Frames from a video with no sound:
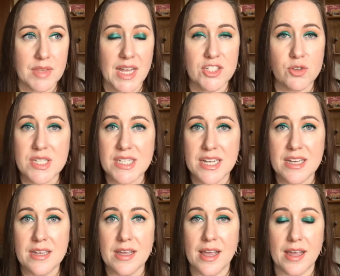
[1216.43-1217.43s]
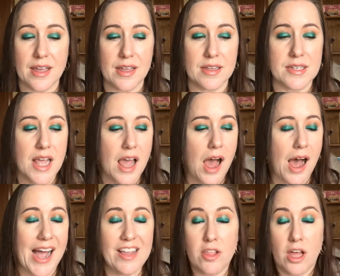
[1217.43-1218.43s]
interesting and
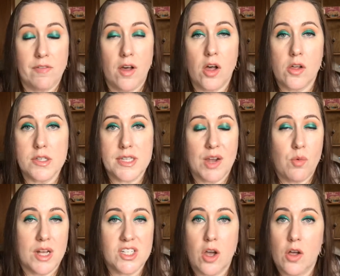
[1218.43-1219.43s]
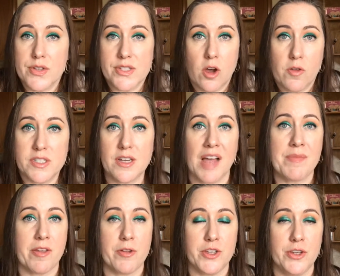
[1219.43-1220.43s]
I love hauls. I watch hauls all the time on
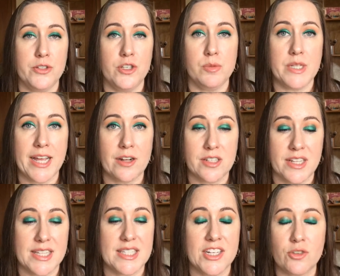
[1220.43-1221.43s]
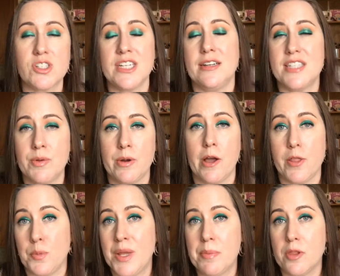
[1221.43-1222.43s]
other YouTube channels. I think it's interesting to see what
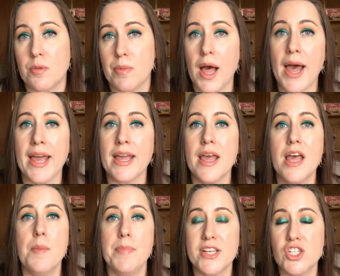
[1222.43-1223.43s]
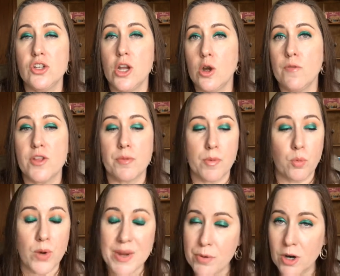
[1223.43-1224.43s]
other people are buying because you know if they're
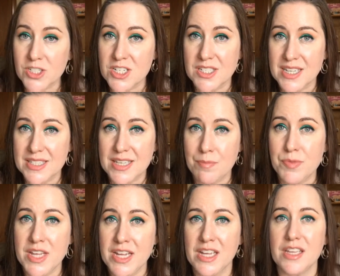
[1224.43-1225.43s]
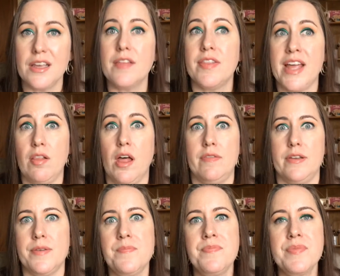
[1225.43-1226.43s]
repurchasing something they love
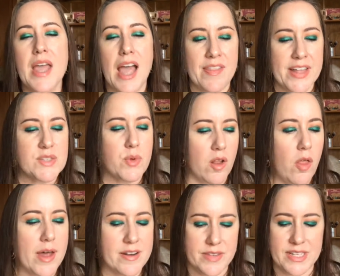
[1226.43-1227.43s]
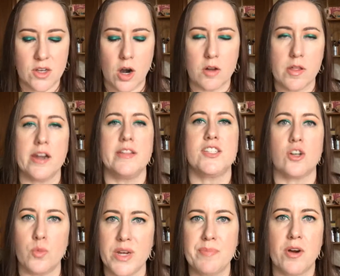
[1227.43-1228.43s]
it. And that's what a lot of these are. A lot of these are
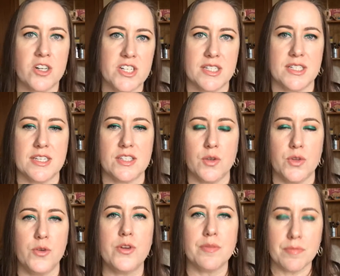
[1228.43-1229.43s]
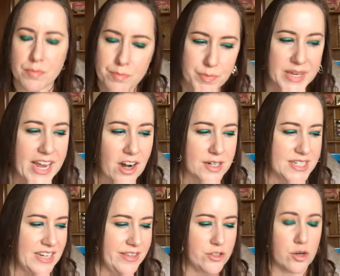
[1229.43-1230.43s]
repurchases. So you can be
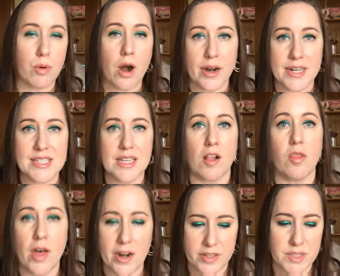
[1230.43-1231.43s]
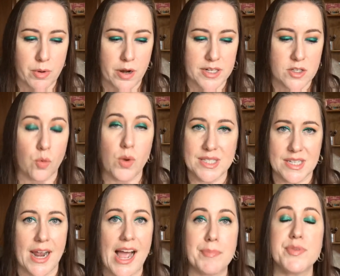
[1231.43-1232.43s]
guaranteed these are products. A lot of these products are ones that
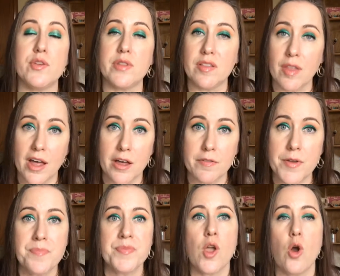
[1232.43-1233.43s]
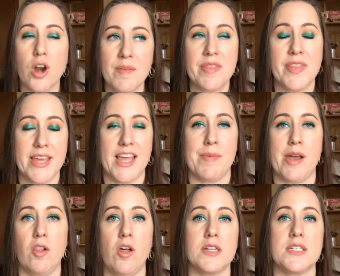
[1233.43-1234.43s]
I absolutely love or I've been thinking about
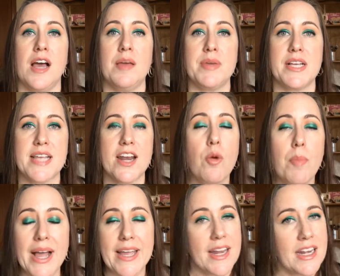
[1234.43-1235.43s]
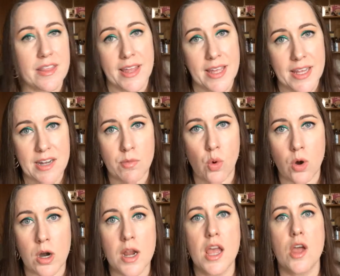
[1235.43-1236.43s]
a long time because I don't buy anything
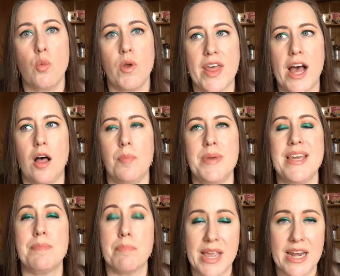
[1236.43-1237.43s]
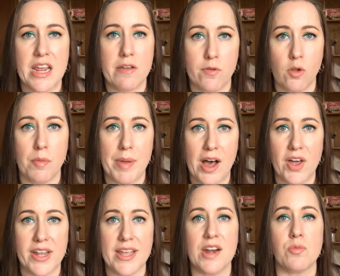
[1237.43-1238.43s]
anymore without being meaningful about
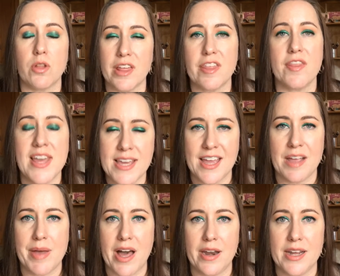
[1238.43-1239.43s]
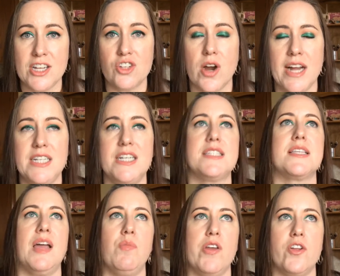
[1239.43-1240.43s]
it and really thinking about it and trying to
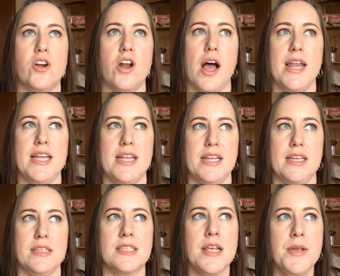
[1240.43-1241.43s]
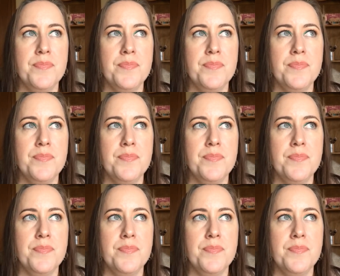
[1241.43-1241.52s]
decide whether or not it is